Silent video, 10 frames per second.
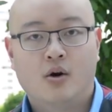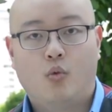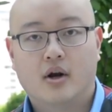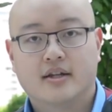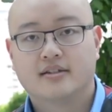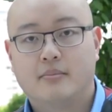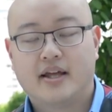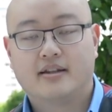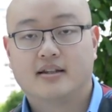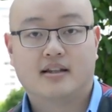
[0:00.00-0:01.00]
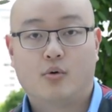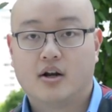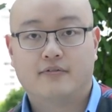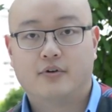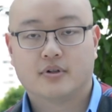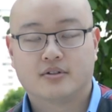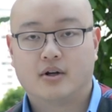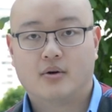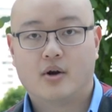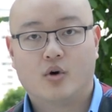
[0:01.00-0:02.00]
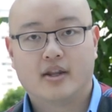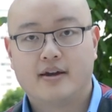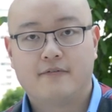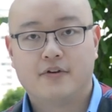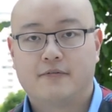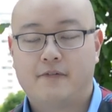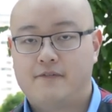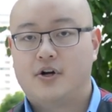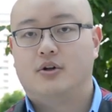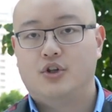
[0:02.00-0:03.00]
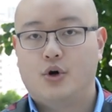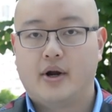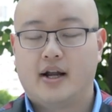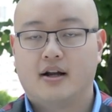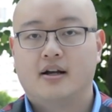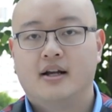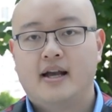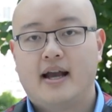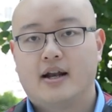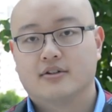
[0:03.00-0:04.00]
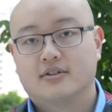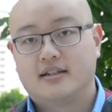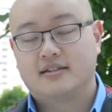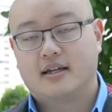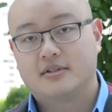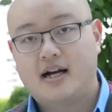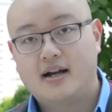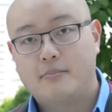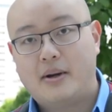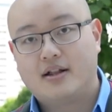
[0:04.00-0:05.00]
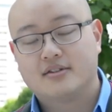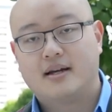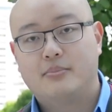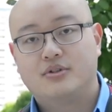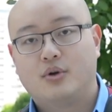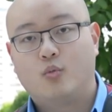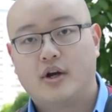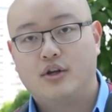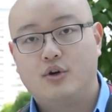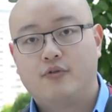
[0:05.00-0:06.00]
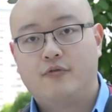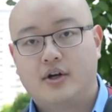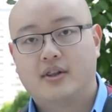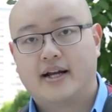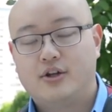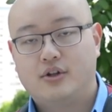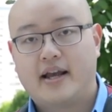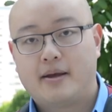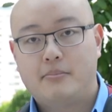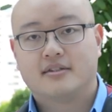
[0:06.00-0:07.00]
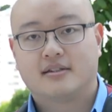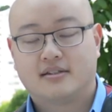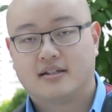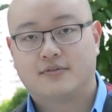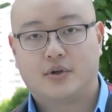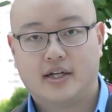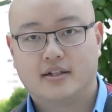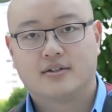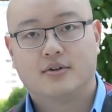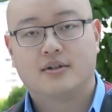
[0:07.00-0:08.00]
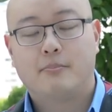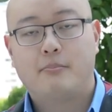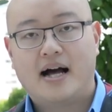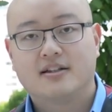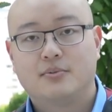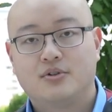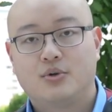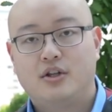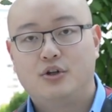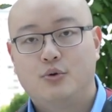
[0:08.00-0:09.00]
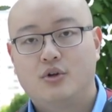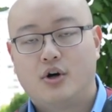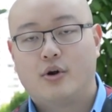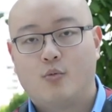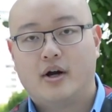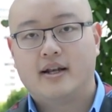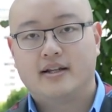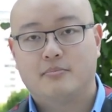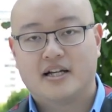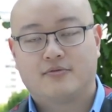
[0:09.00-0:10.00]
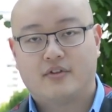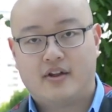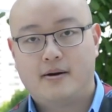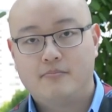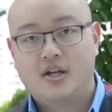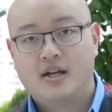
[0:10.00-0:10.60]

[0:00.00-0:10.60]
what is the main thing that they want to focus on, right? What do they feel fulfilled doing? And also at the same time, balance that between what you feel like they can be successful in. So it's a balance between you knowing what is best for them